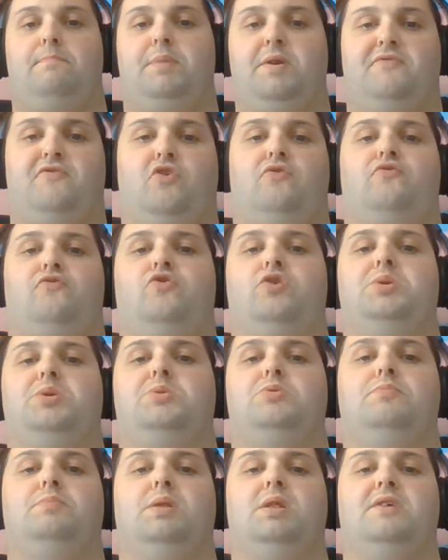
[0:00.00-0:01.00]
but if our friends
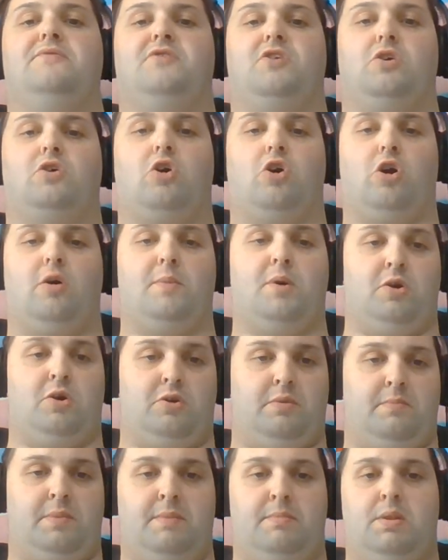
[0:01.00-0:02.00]
who believe in karma are
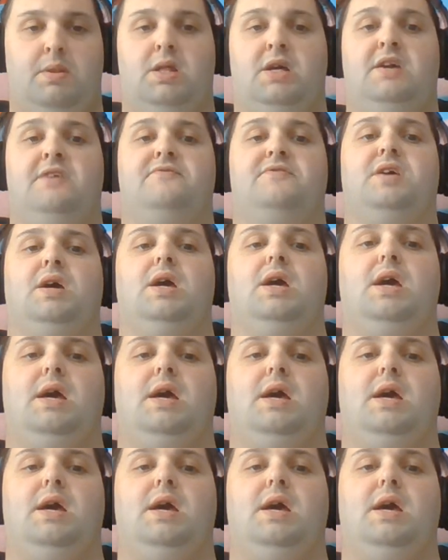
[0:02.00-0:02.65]
to be believed,